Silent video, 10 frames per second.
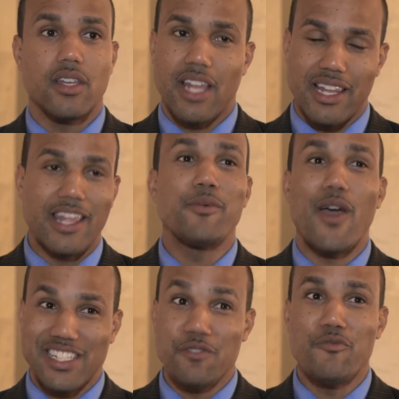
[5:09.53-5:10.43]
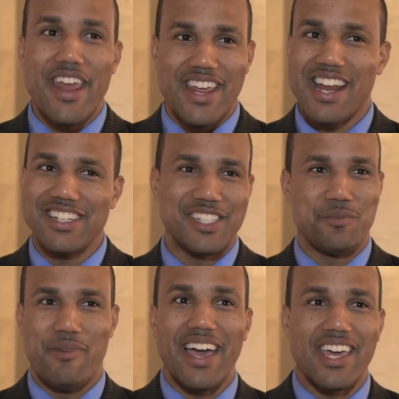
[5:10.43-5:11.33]
Now let him know I actually read it. I didn't
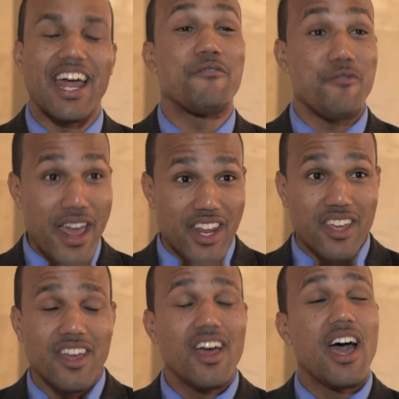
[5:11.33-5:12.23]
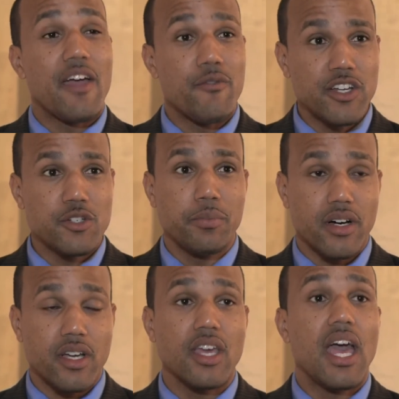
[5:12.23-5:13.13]
just buy it. I read it. I read your book.